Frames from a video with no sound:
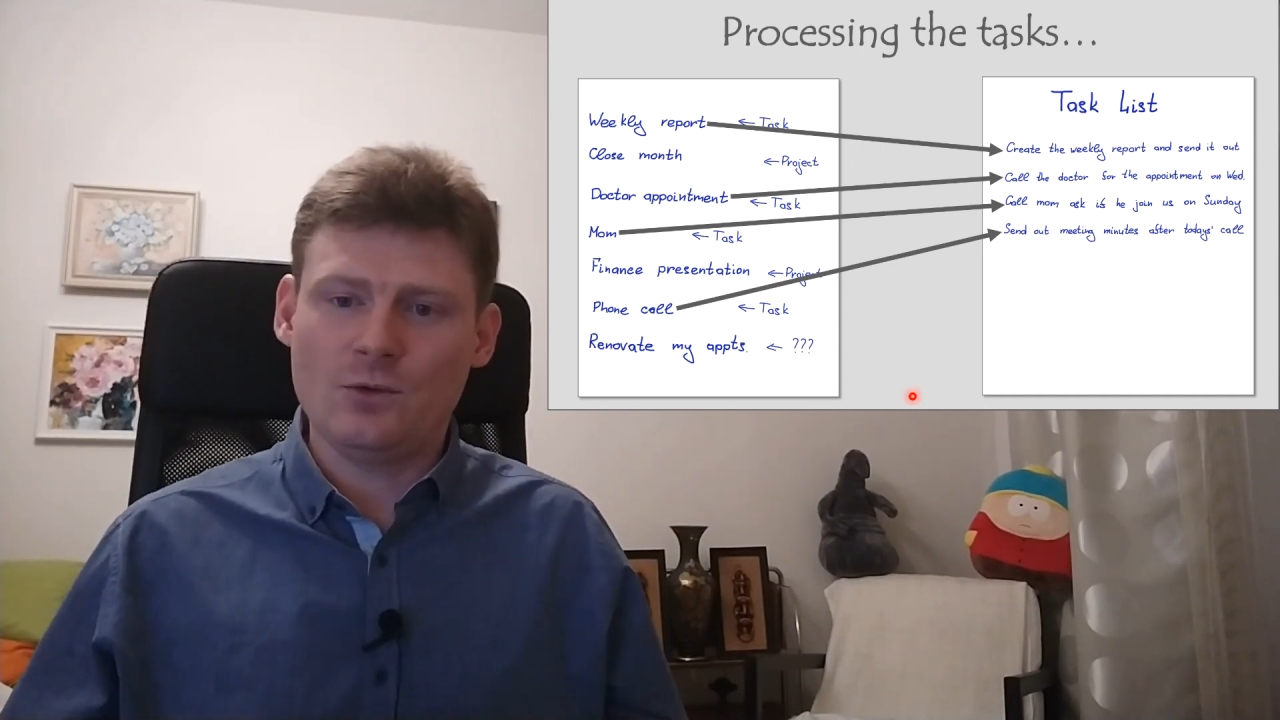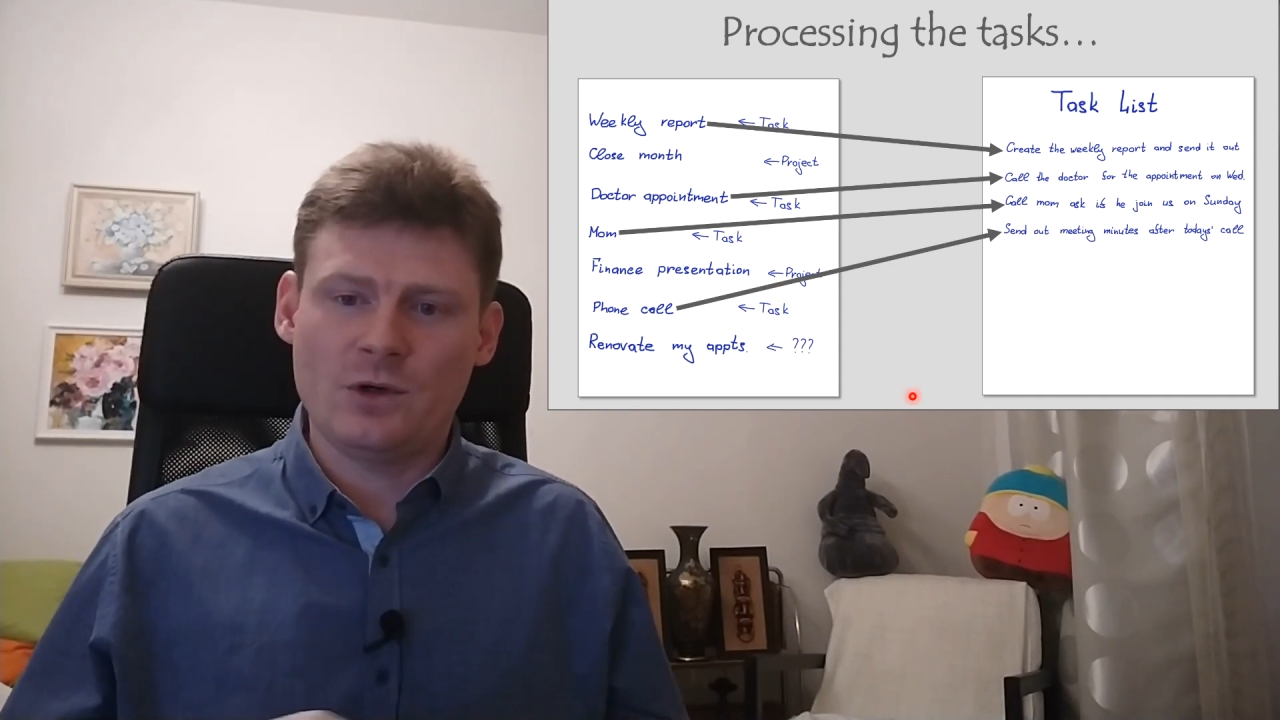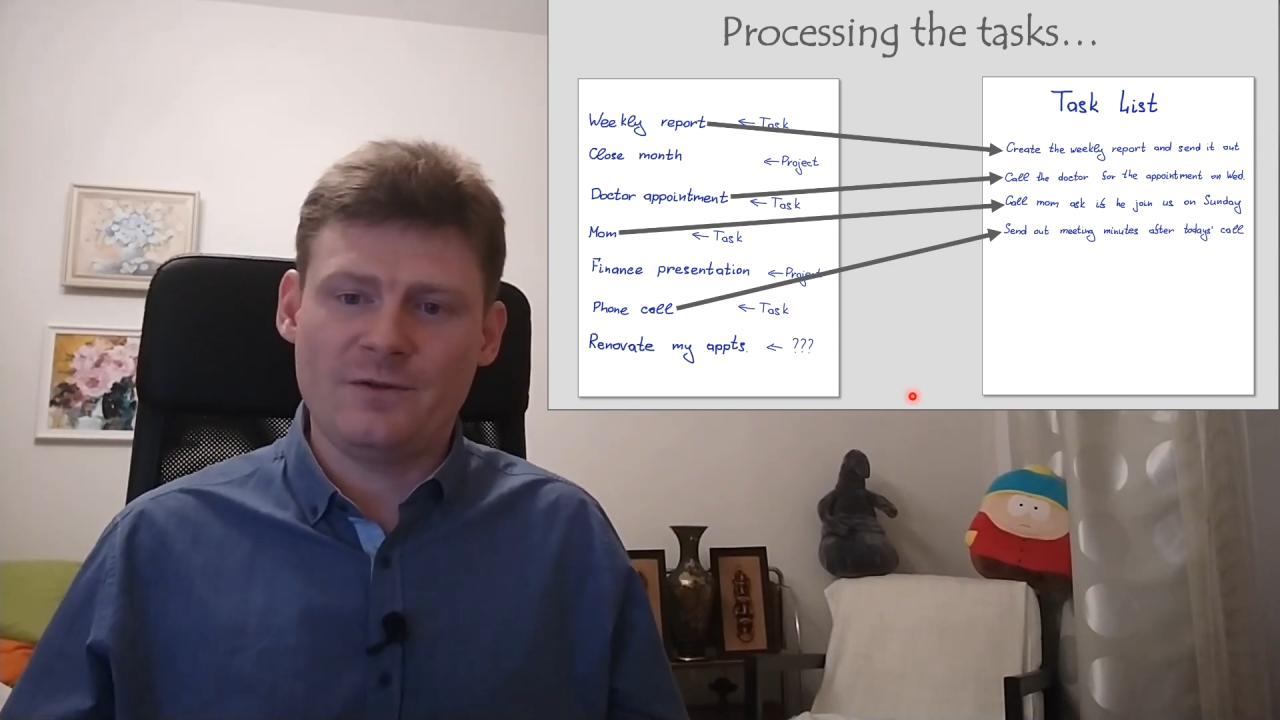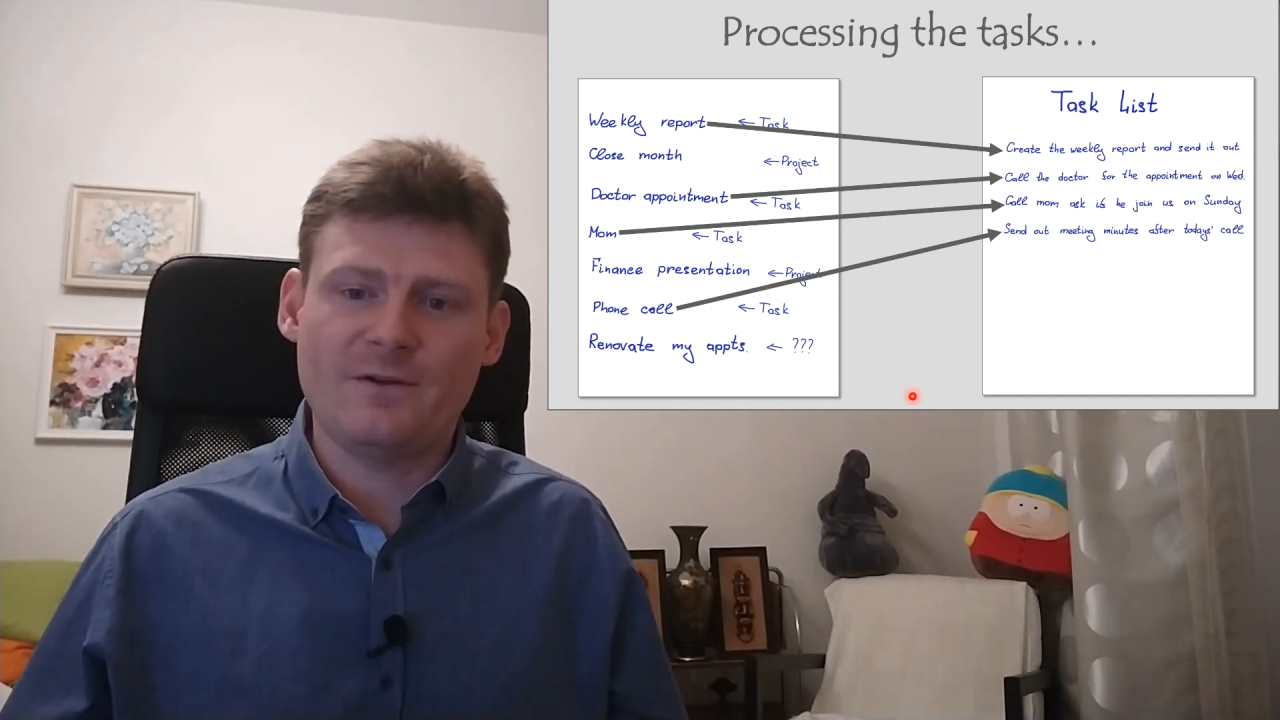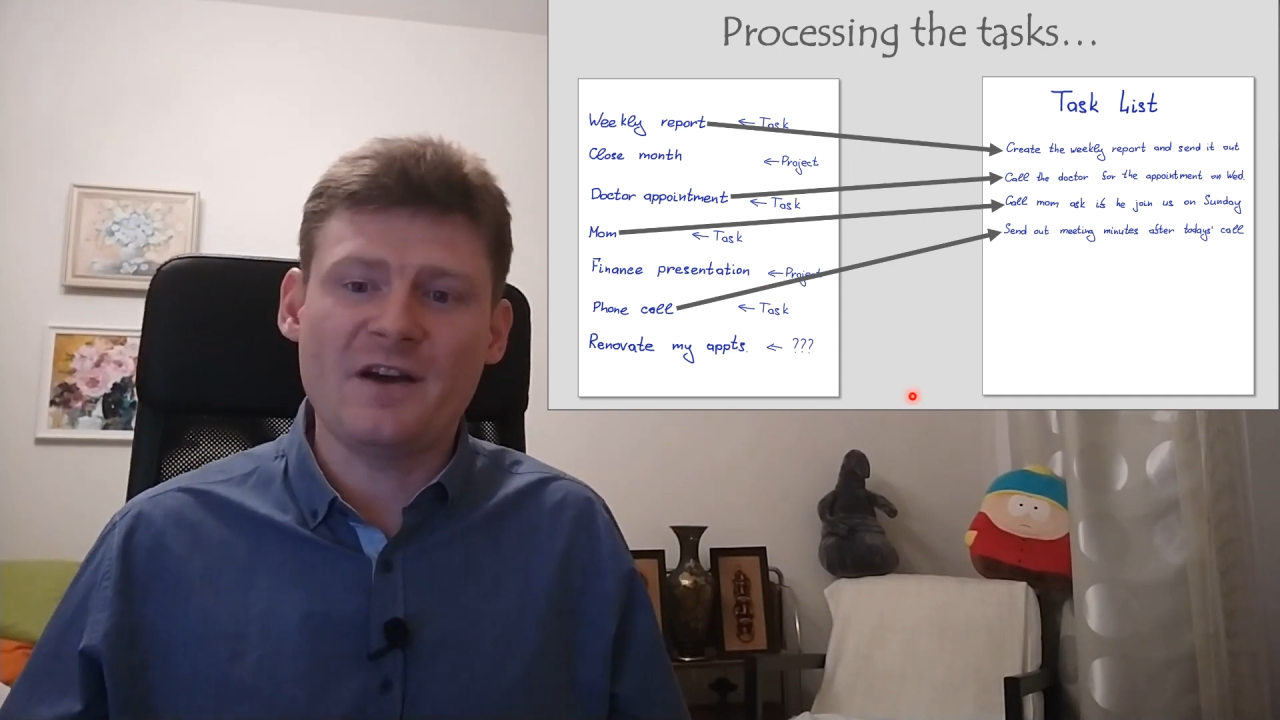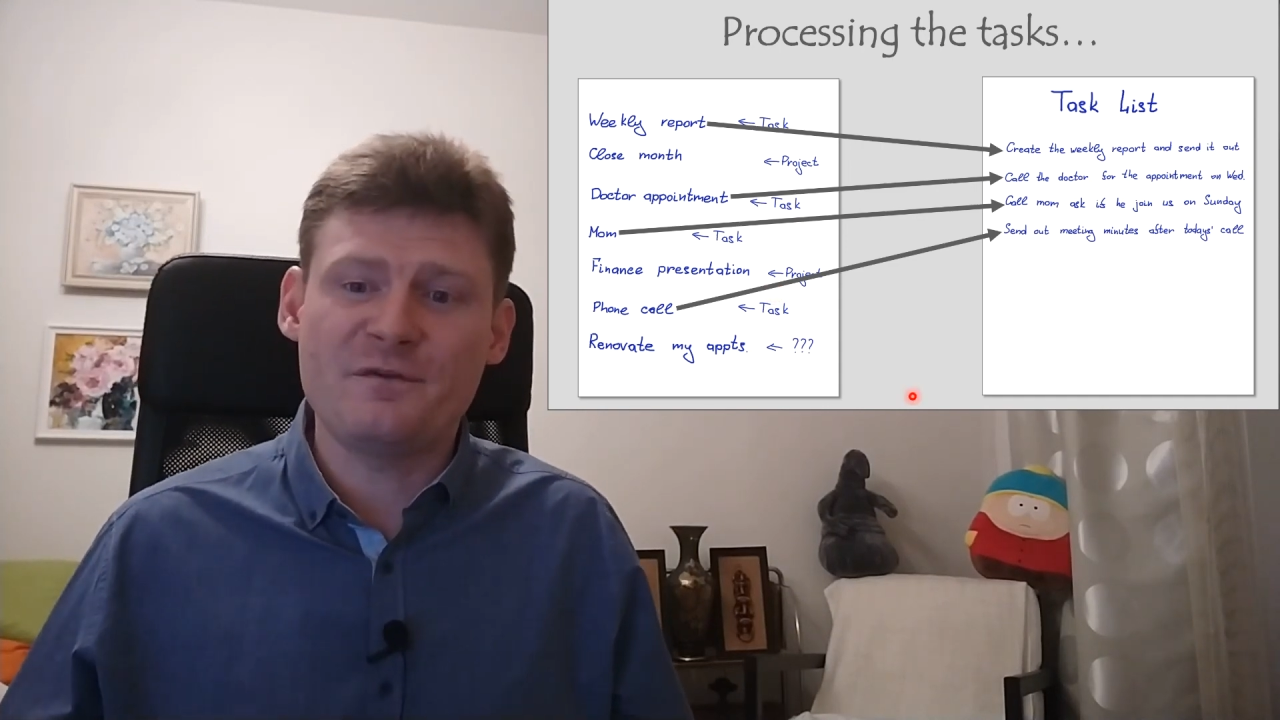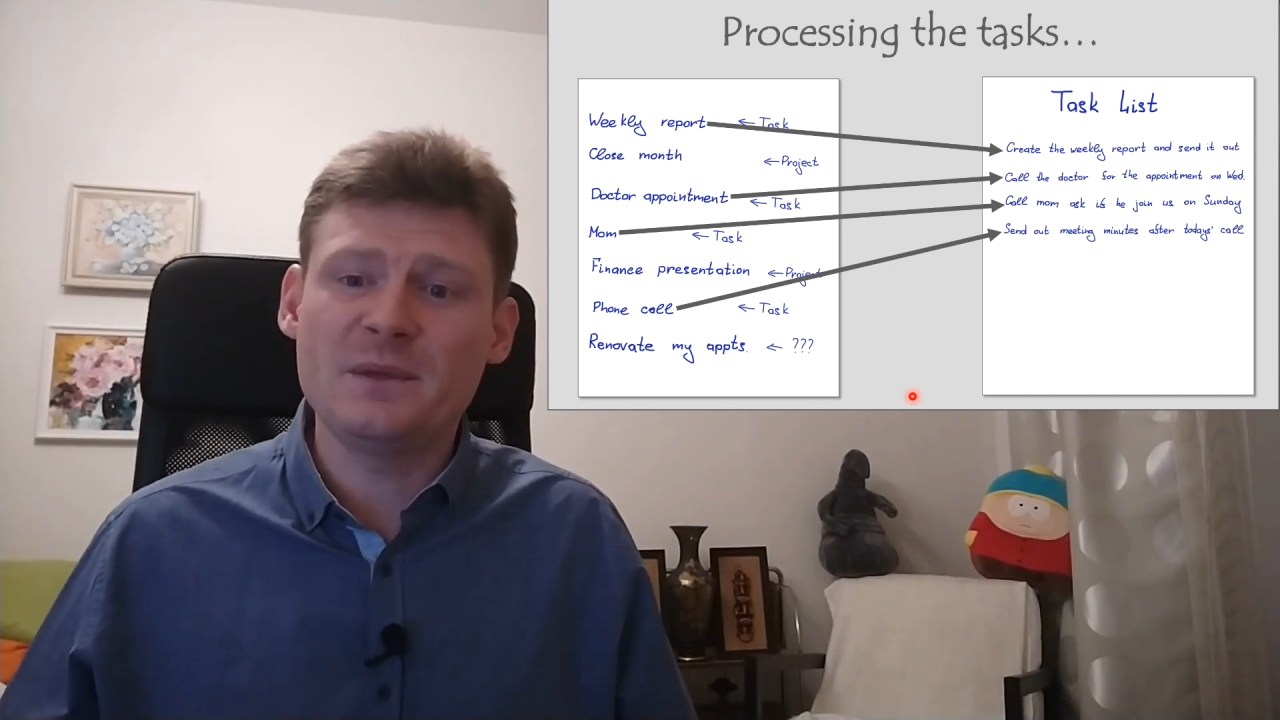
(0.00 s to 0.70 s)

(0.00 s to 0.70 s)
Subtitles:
or 5